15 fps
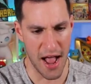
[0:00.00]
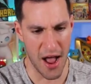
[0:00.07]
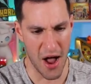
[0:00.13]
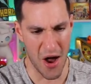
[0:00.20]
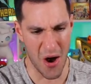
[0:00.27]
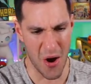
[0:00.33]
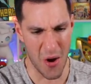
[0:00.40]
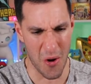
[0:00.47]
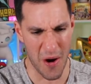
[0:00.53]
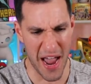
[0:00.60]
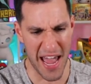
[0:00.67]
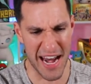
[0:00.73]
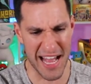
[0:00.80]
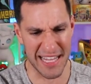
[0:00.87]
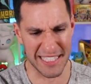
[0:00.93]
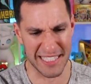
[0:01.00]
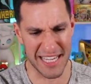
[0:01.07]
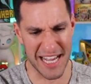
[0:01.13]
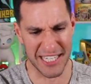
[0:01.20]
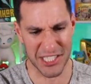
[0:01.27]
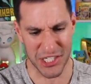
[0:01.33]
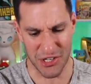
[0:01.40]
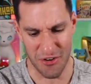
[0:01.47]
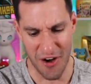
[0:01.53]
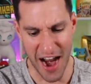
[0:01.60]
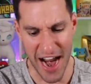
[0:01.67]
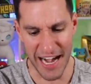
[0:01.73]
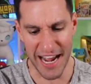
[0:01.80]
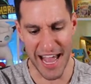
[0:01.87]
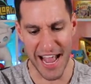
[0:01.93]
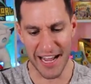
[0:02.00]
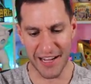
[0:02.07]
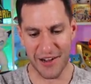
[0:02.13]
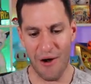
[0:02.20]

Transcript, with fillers: oh, and it's a Training